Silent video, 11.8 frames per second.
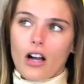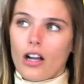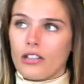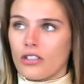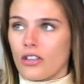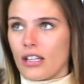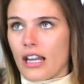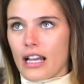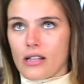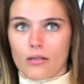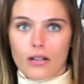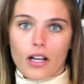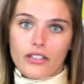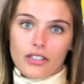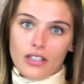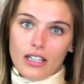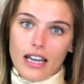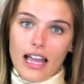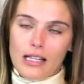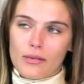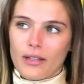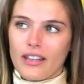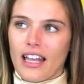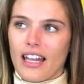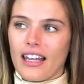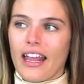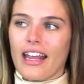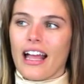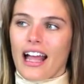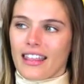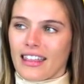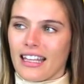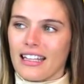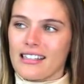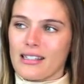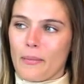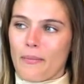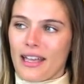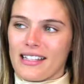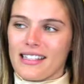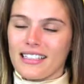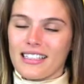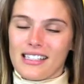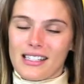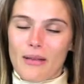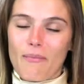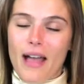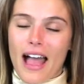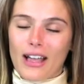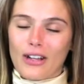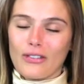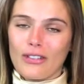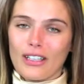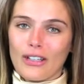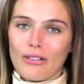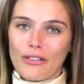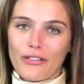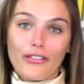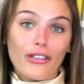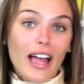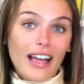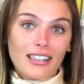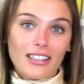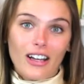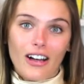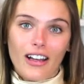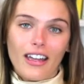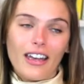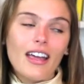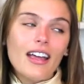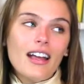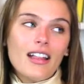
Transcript: on to the next one, that like I think it's amazing to sit back and really reflect on